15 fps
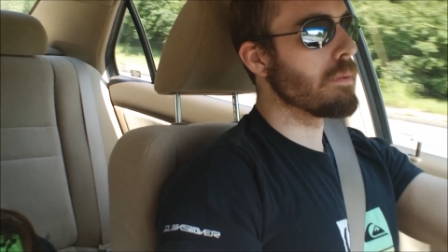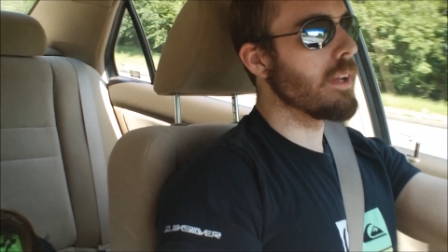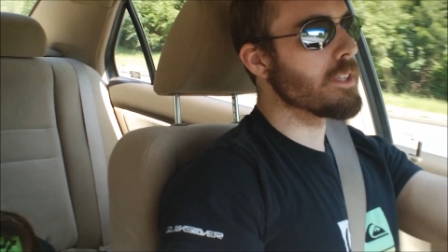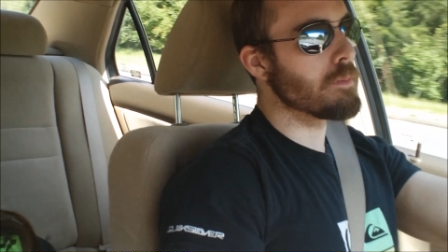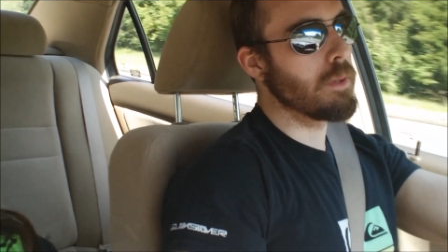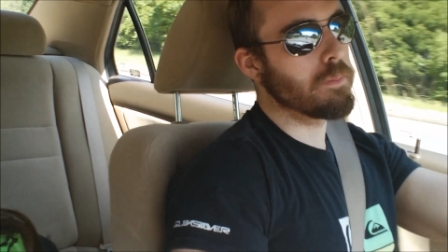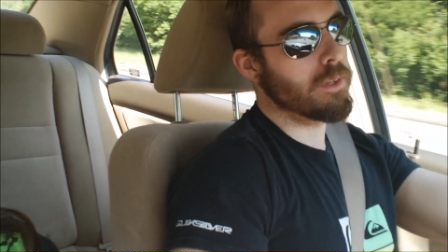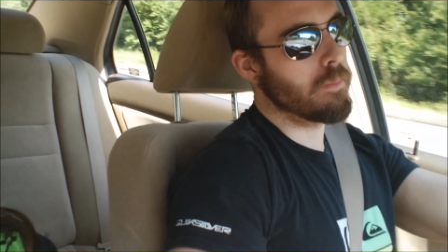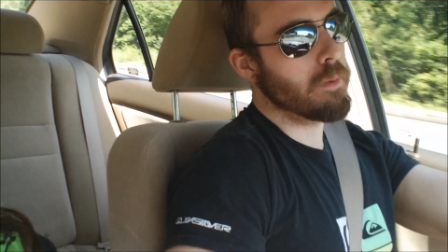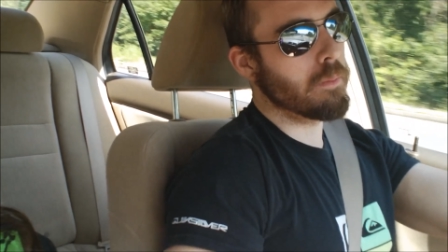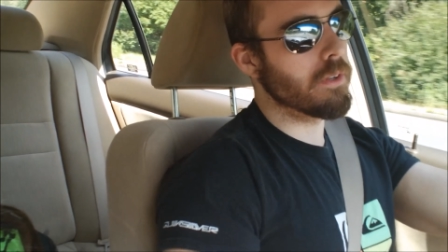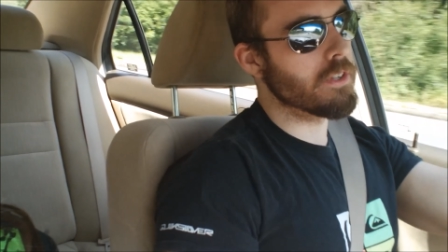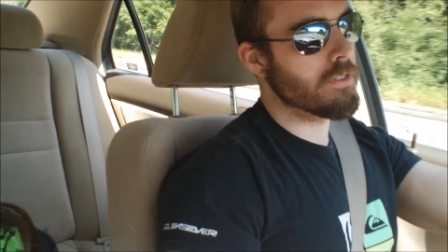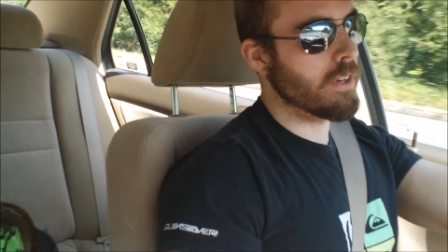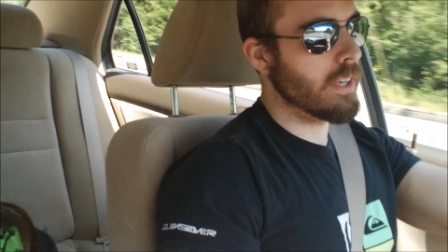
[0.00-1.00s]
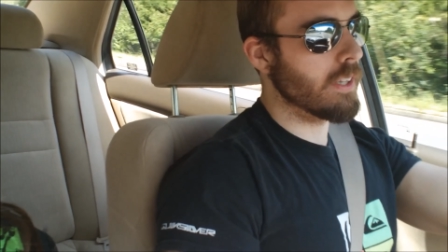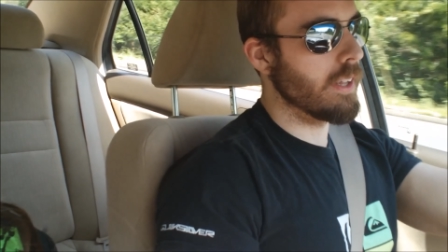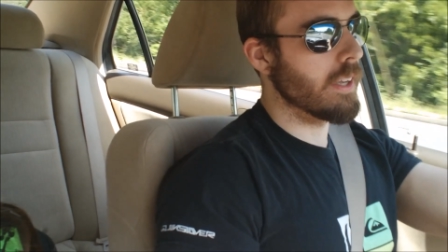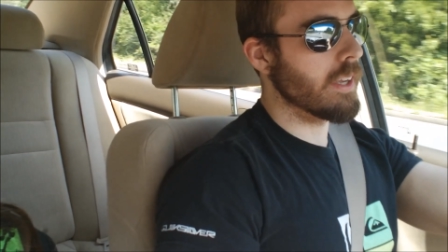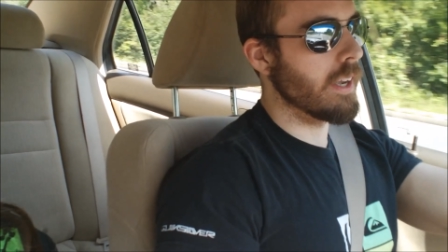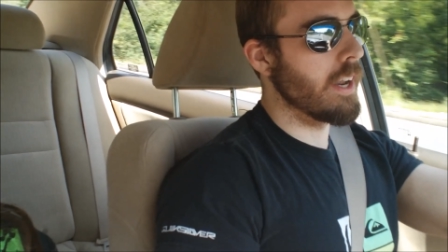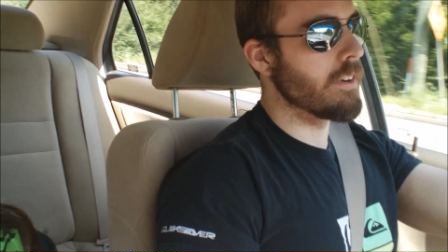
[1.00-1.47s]
Plus, people, some people just drink it
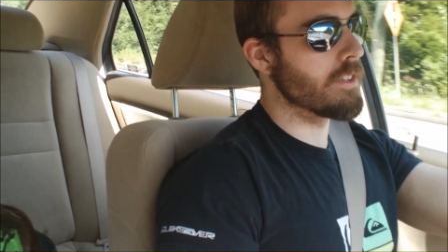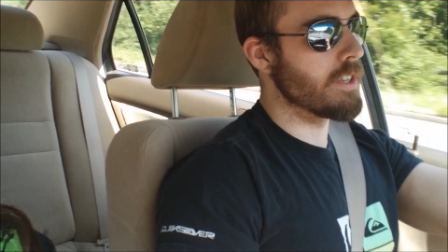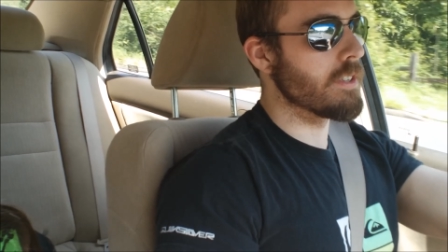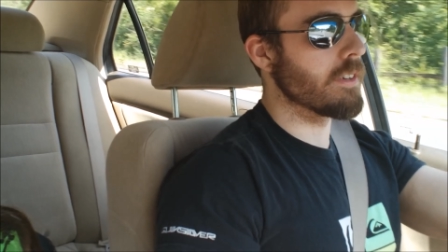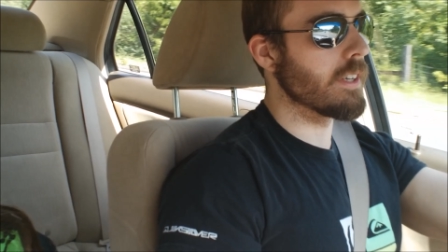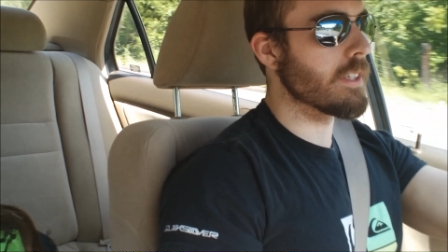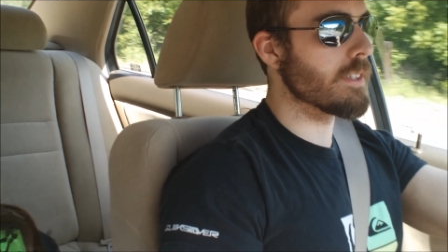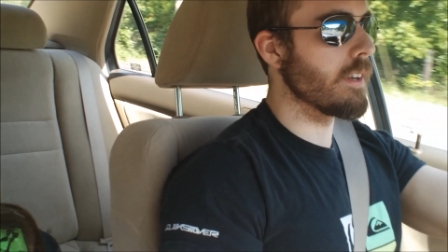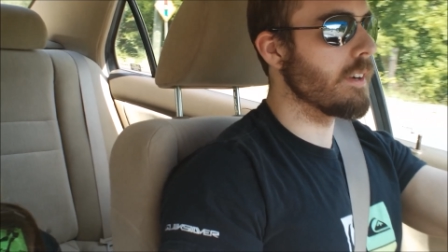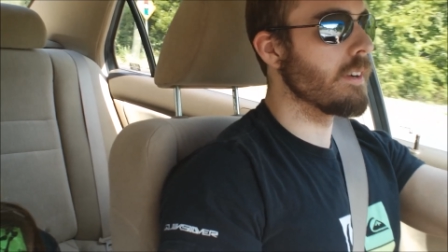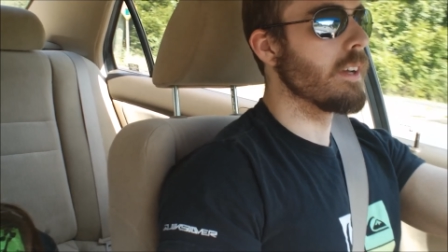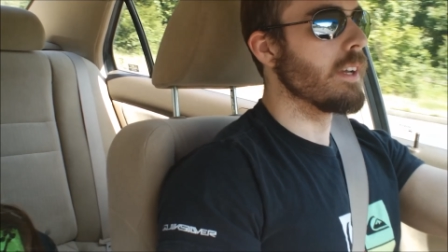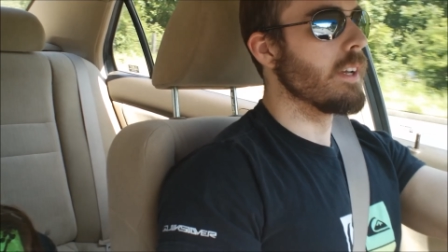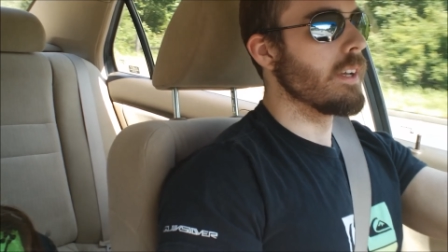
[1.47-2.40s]
like an energy drink, so